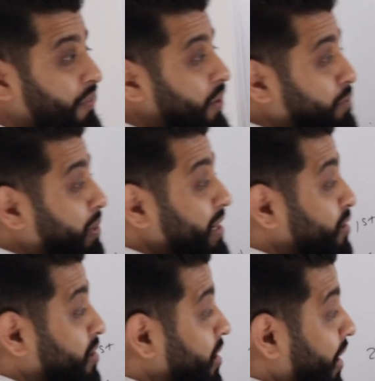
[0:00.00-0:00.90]
the first place
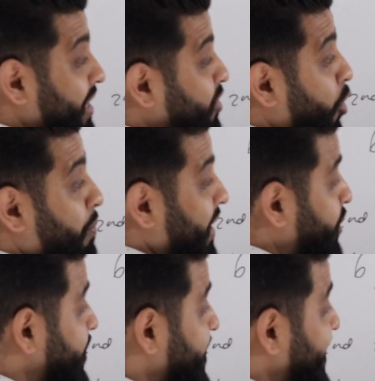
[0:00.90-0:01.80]
to start is go back
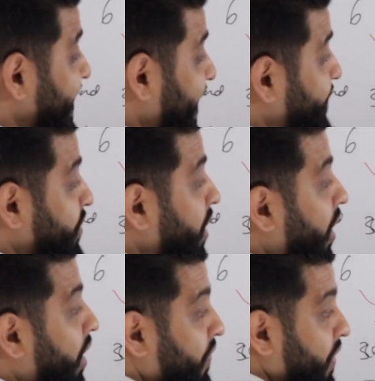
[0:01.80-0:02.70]
to this 10. Have you
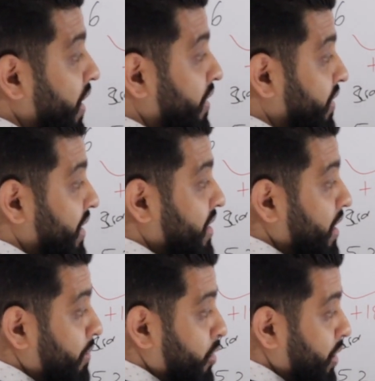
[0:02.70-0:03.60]
halved this
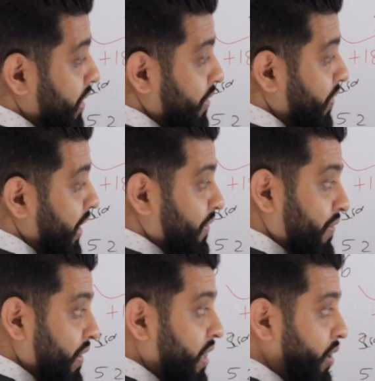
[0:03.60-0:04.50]
number to get the
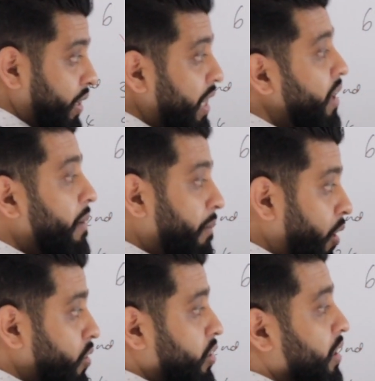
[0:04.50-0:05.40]
5? Okay,
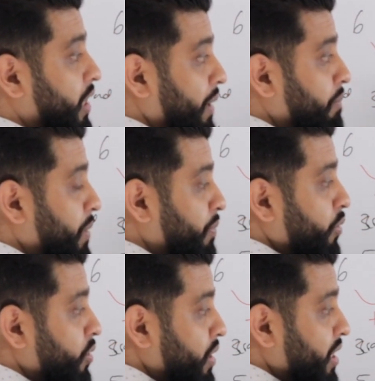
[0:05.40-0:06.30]
most of the time people
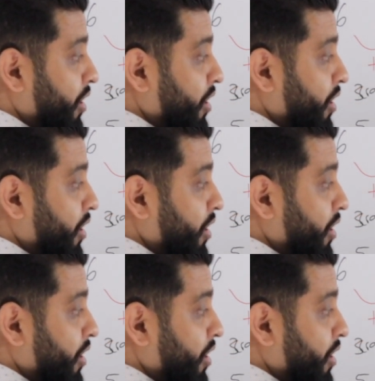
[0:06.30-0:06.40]
do this